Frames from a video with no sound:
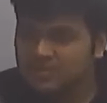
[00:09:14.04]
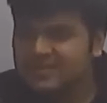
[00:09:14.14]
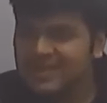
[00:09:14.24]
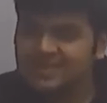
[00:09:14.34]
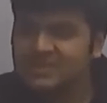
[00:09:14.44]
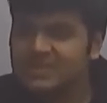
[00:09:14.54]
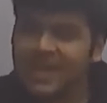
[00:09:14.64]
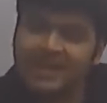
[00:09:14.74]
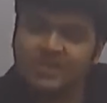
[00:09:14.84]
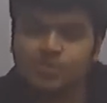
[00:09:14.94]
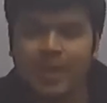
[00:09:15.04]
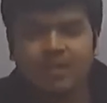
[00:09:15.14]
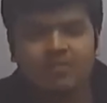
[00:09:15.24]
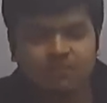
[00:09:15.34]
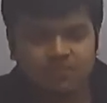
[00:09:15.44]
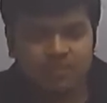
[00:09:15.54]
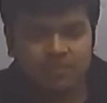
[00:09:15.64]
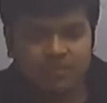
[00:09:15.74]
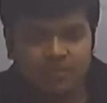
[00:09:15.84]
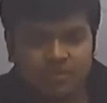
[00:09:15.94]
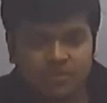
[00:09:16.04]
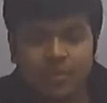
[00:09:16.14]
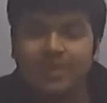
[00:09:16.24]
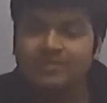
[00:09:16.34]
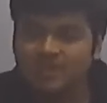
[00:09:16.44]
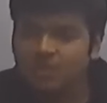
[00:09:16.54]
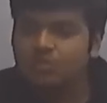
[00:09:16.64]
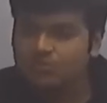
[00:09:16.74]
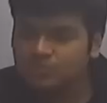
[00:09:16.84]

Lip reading: 6, 9, 12. 12 zeros.